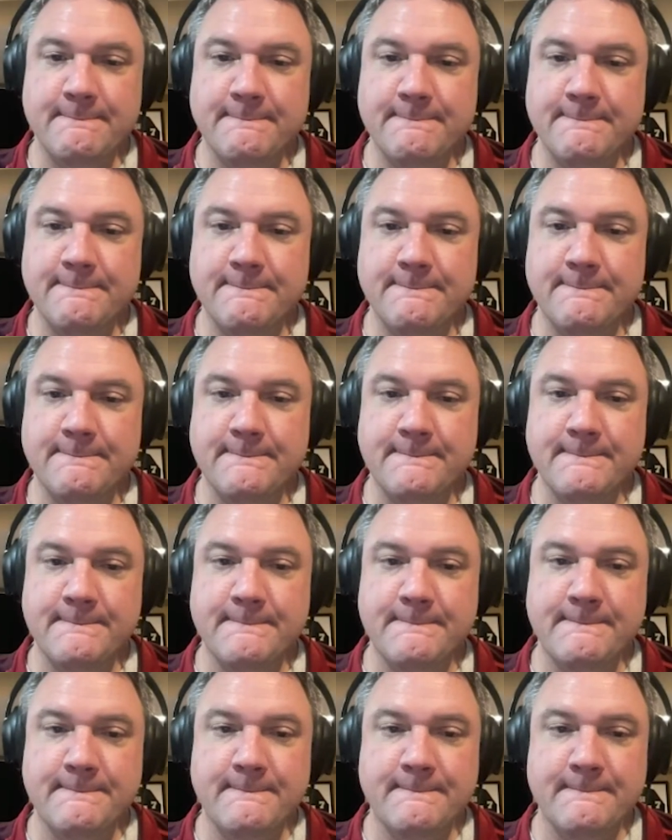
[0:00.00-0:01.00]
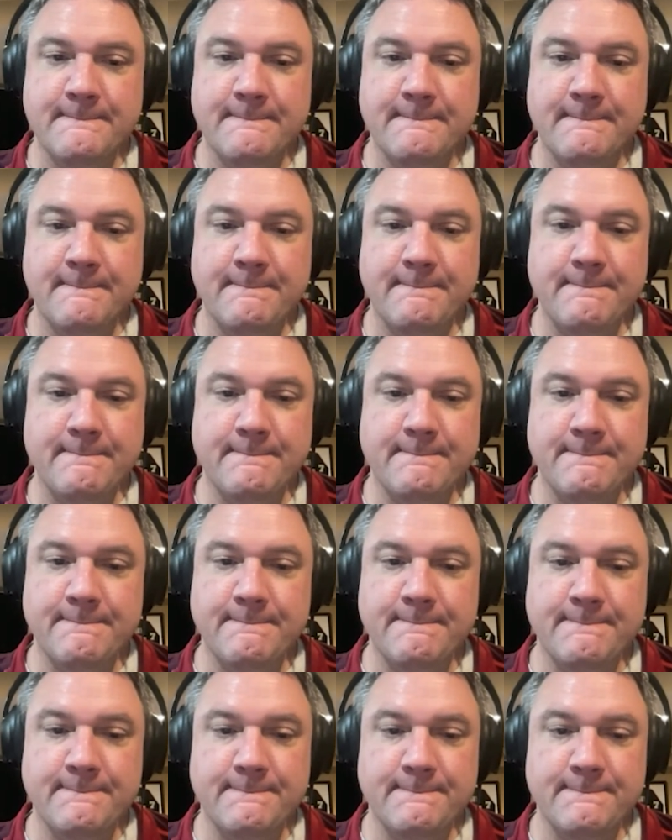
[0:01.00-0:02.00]

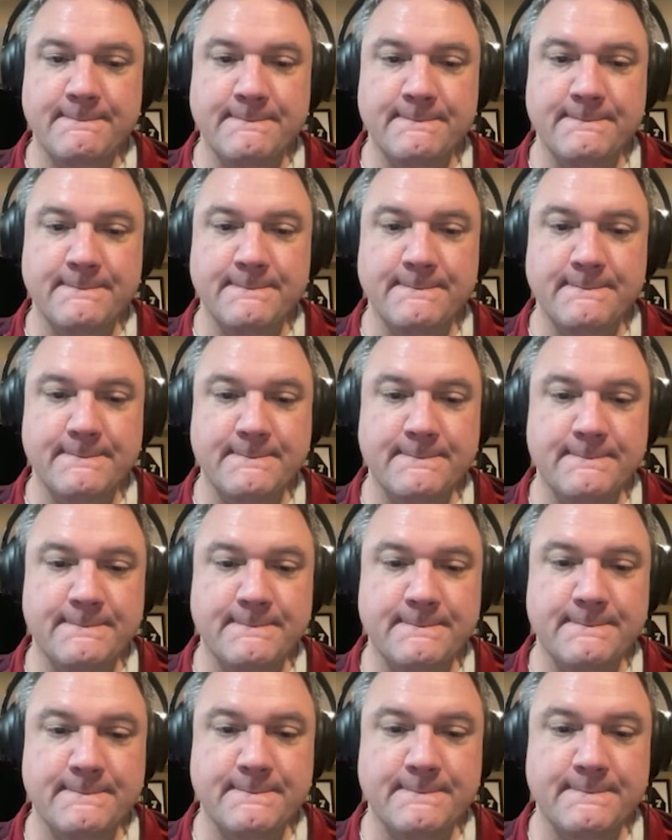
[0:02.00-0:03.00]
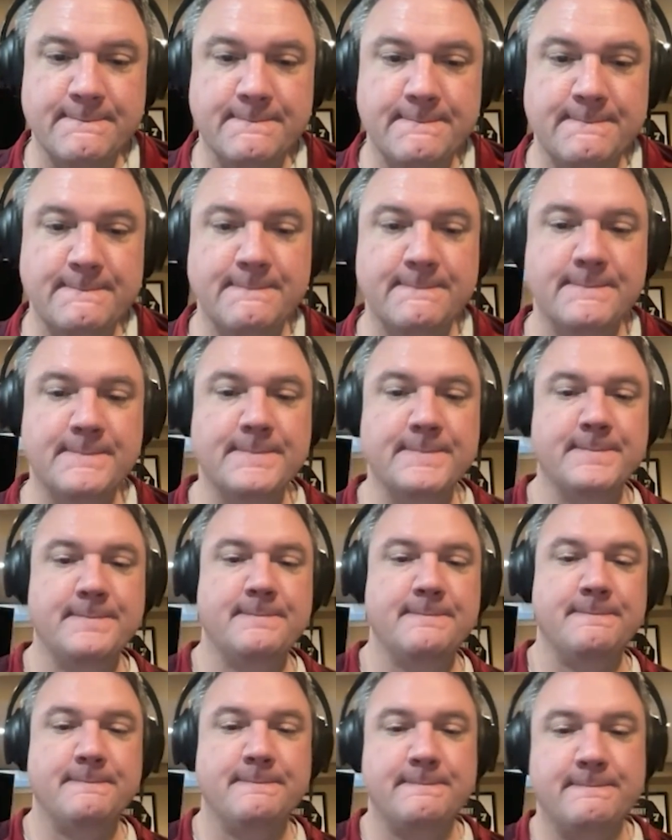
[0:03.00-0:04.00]

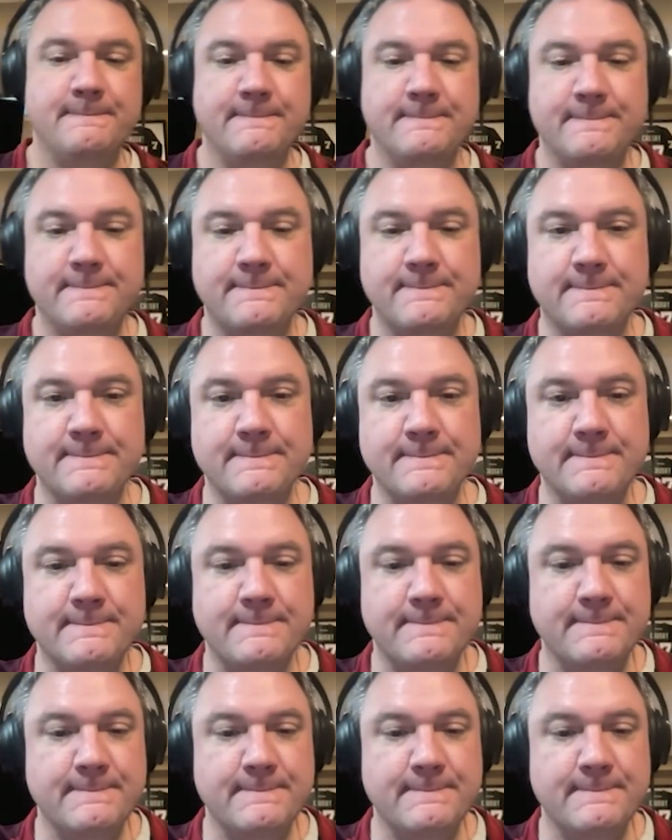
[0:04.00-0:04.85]
(not speaking)